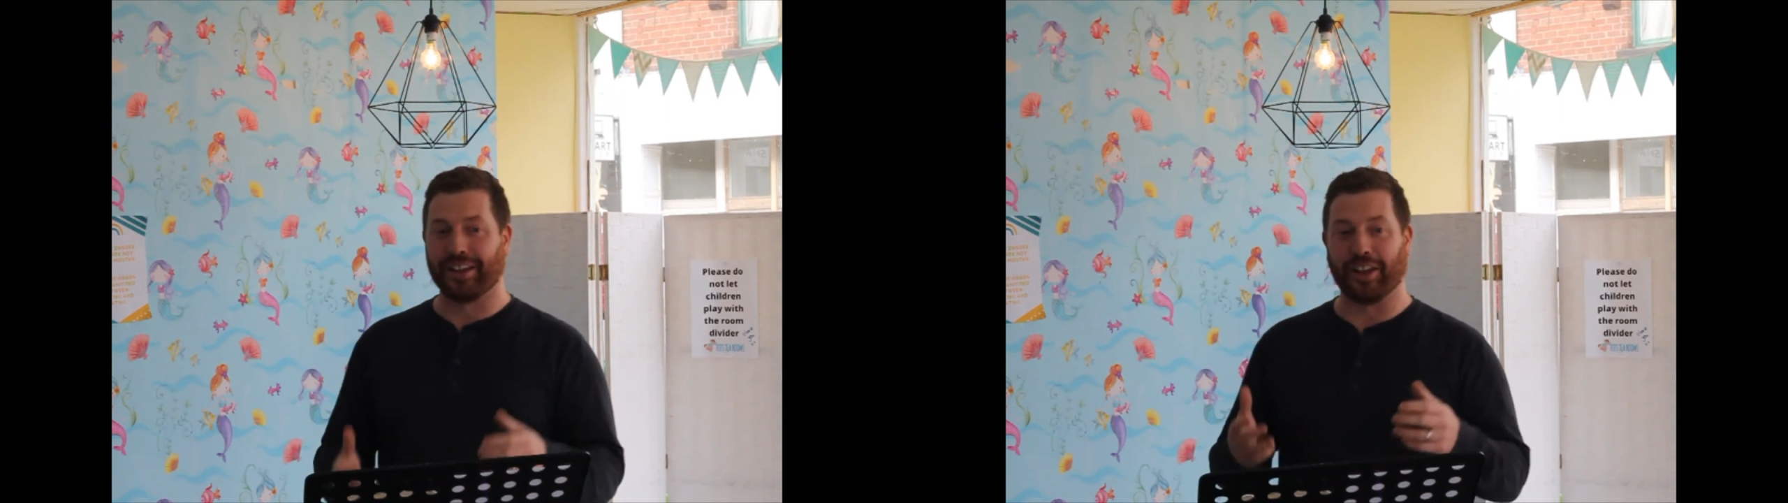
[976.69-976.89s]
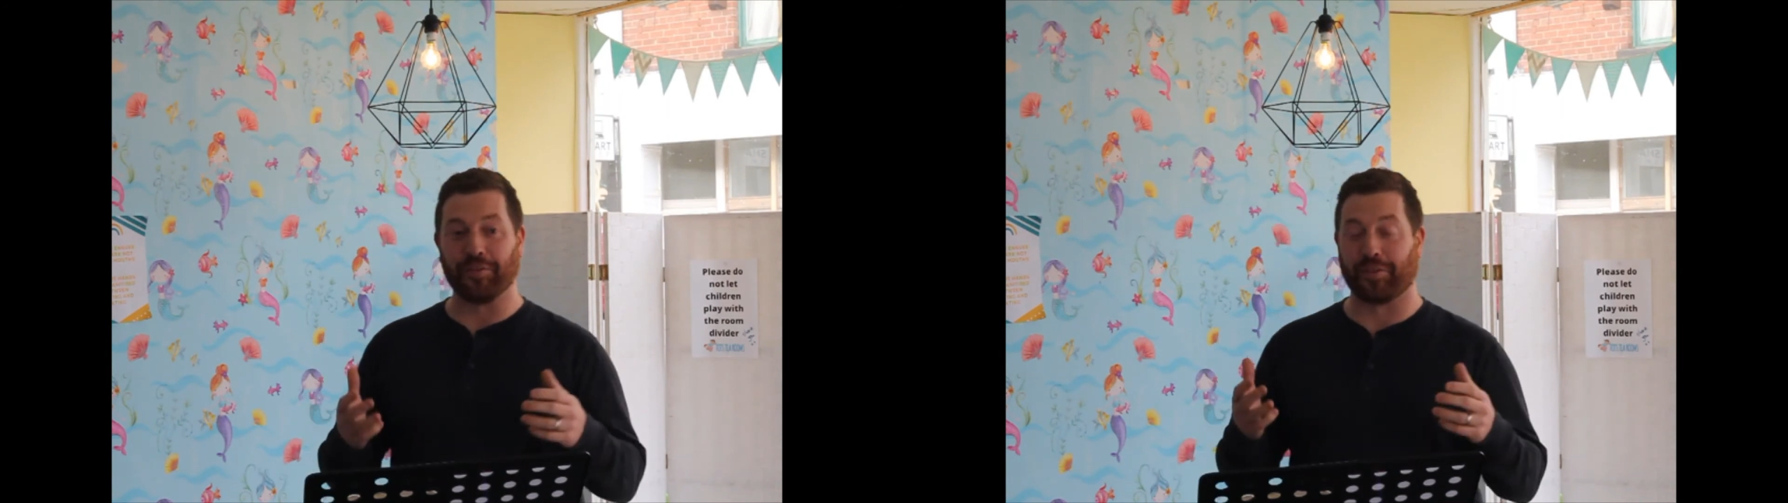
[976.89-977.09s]

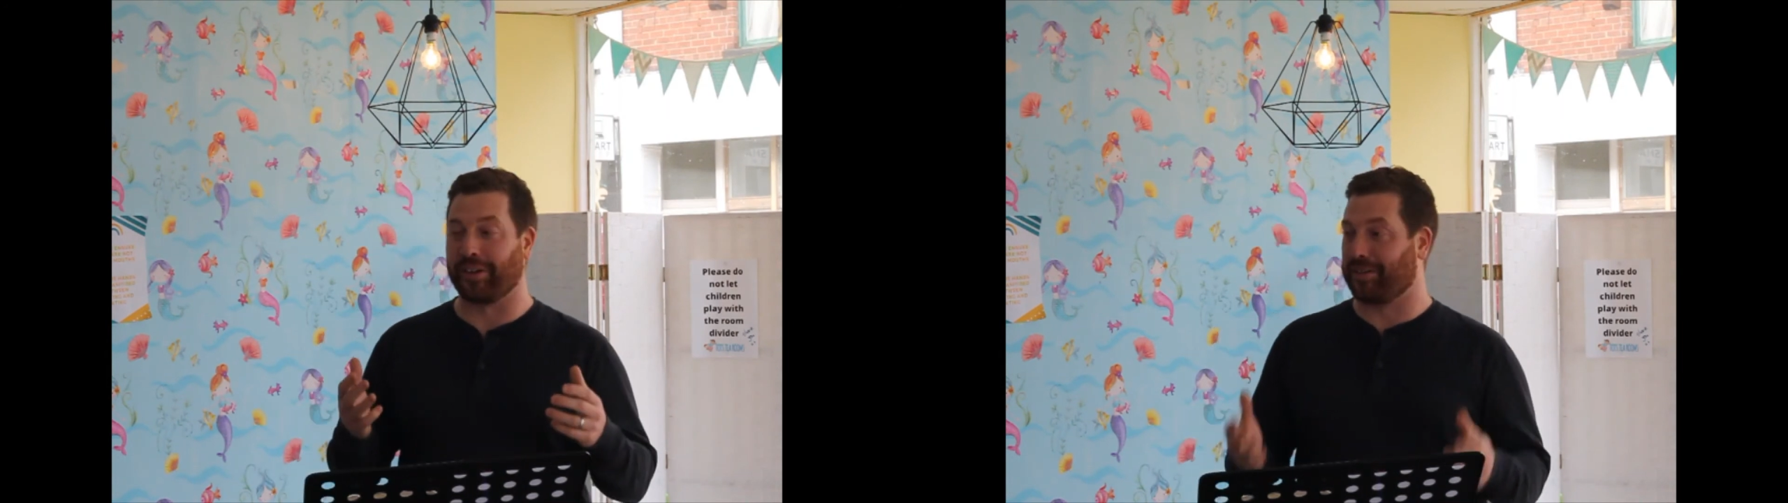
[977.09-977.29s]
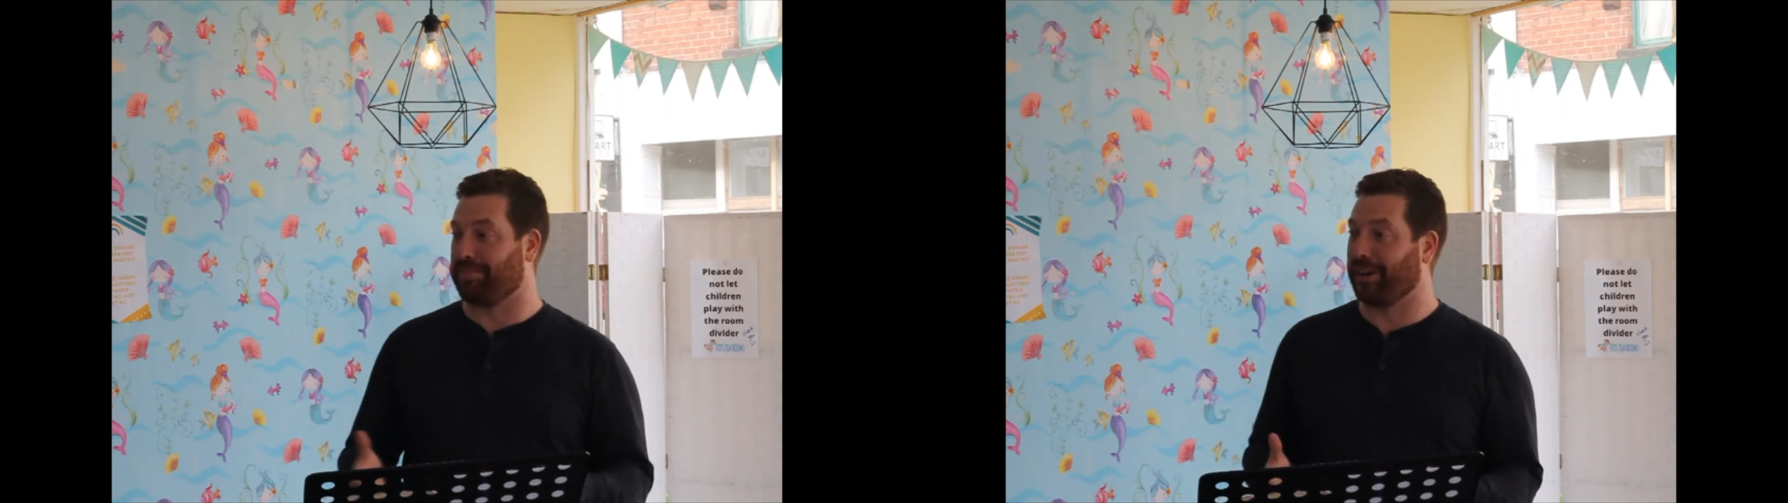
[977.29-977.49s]
known for
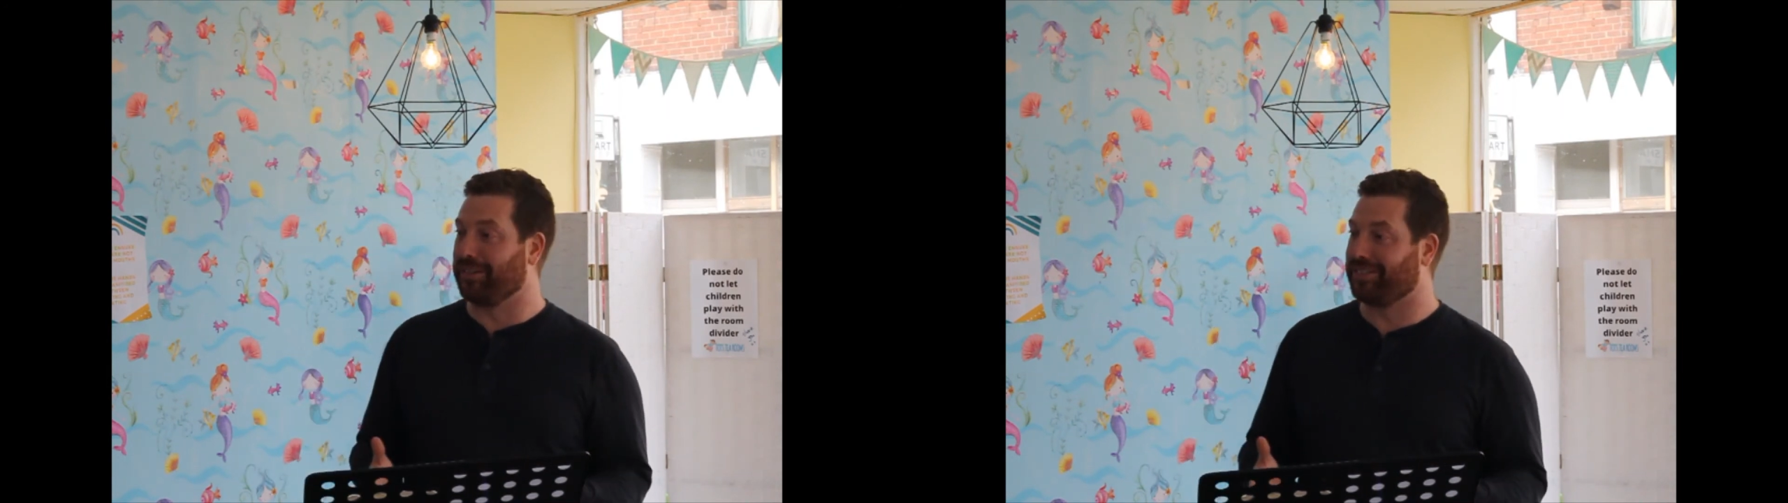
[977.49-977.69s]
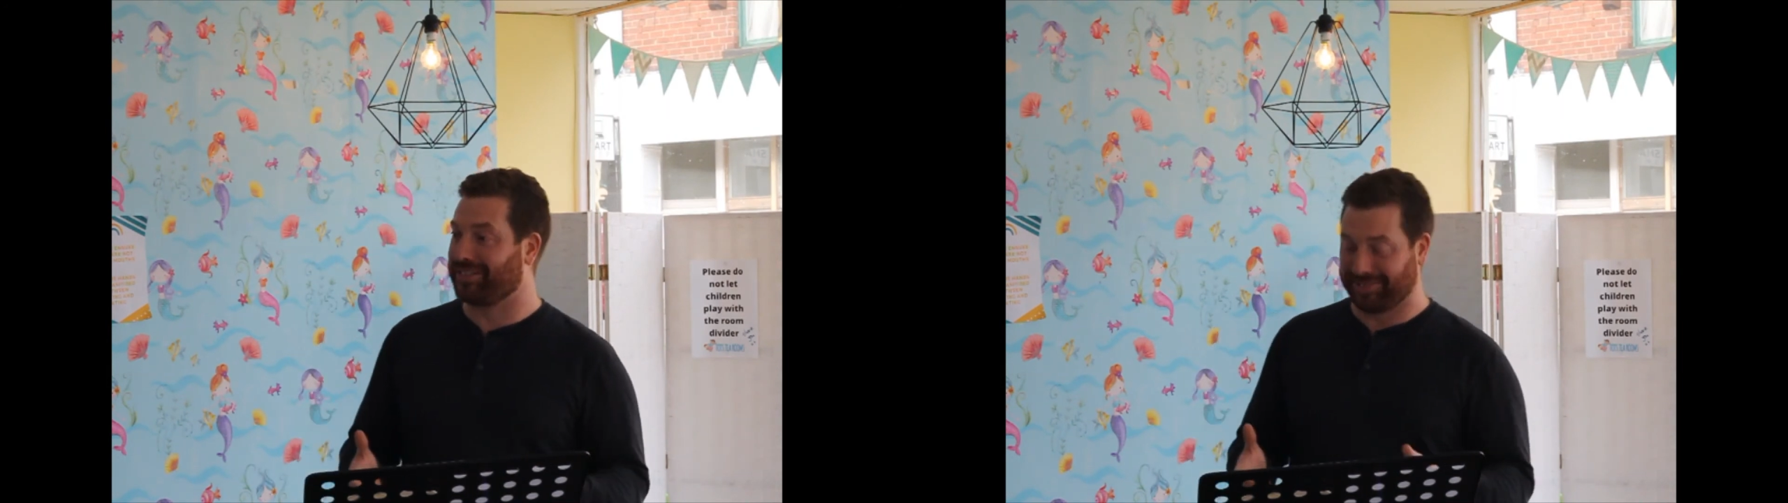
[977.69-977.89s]
its
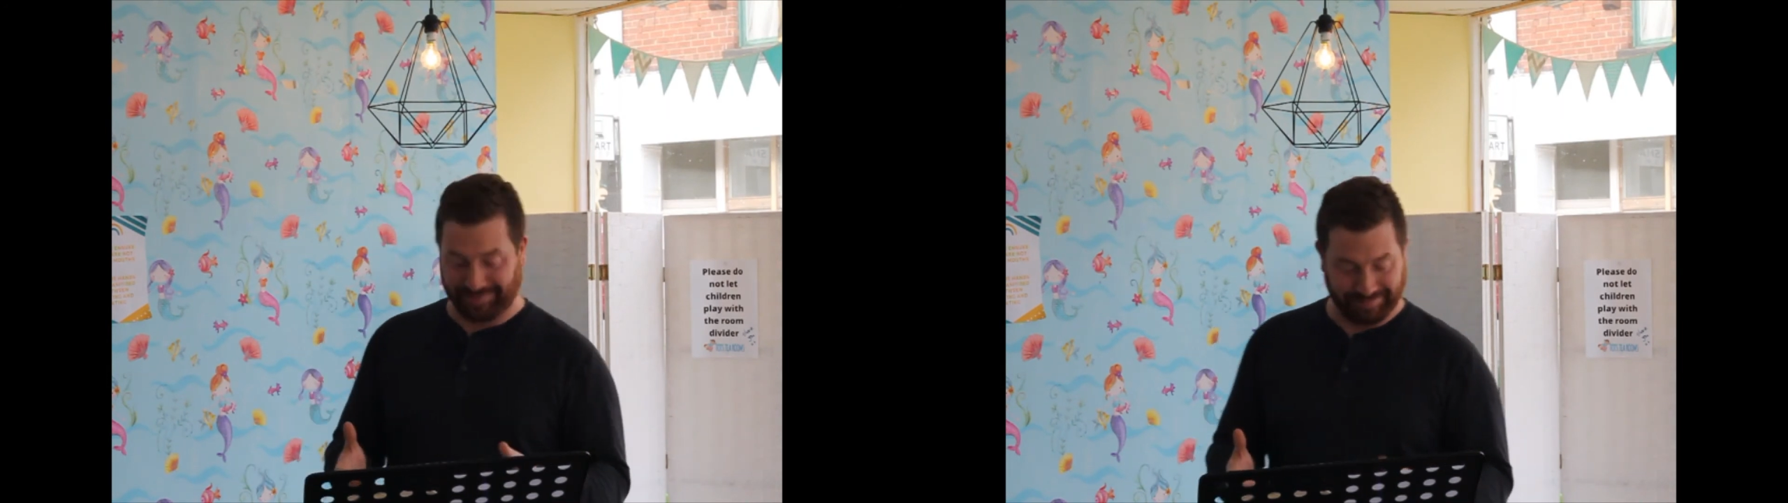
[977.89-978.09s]
boats